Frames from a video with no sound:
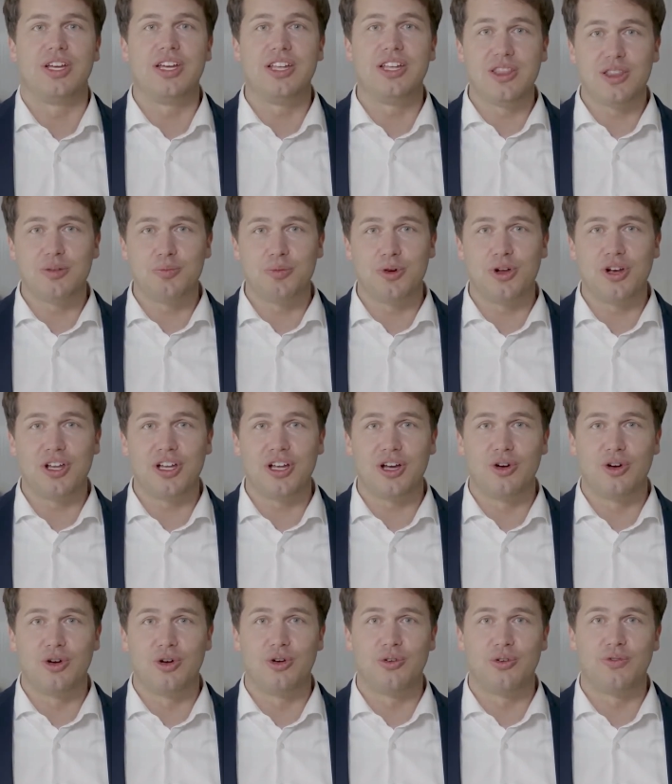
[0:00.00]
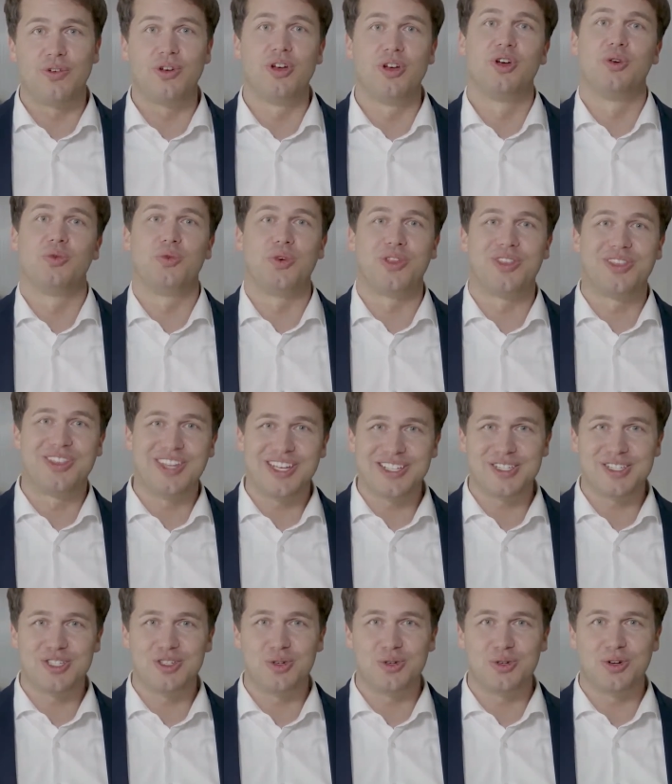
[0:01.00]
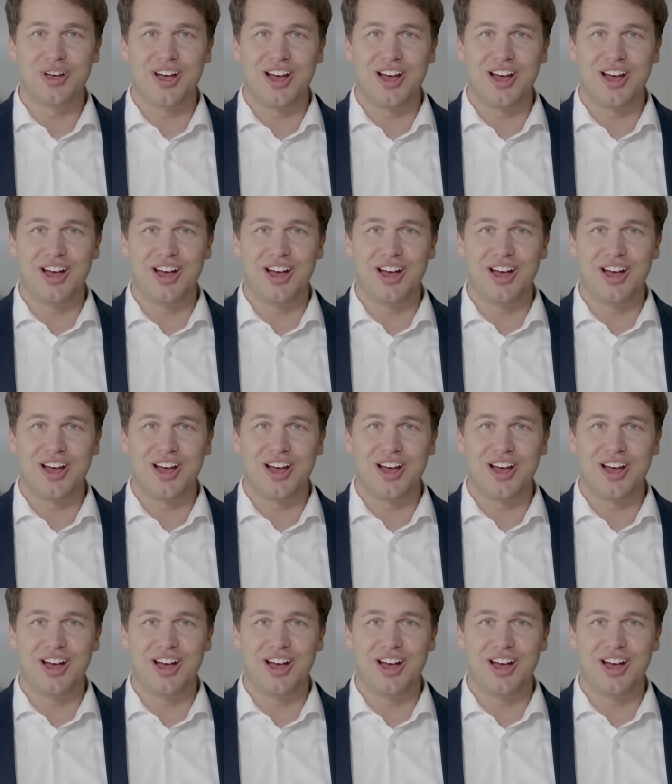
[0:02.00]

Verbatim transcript: in the Böllinger Höfe with this new